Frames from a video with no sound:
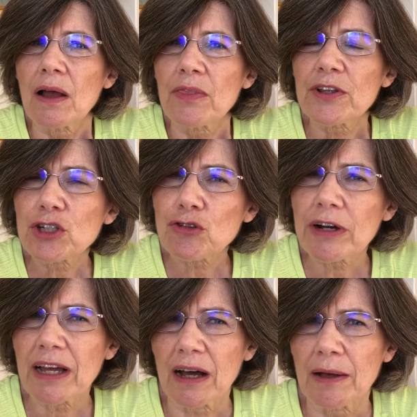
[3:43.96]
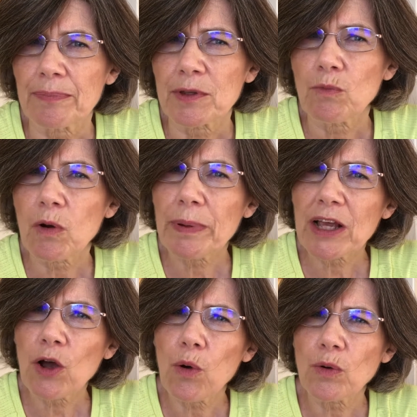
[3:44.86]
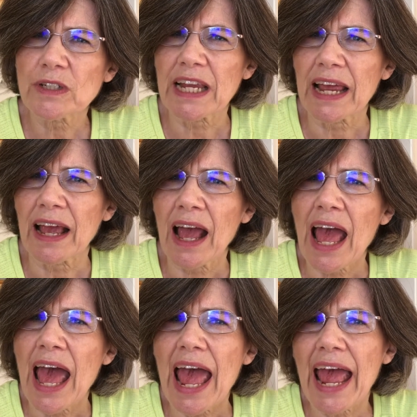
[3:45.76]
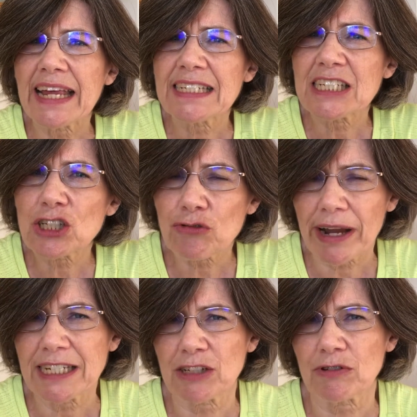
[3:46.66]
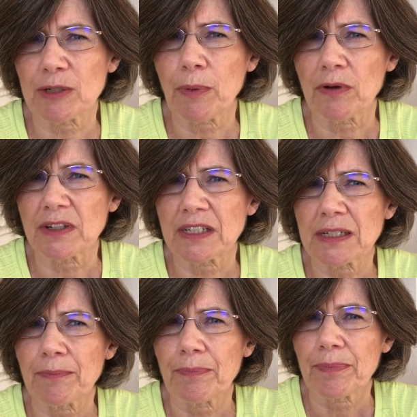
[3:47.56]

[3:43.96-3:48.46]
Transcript: The trigger will be causing a stress response.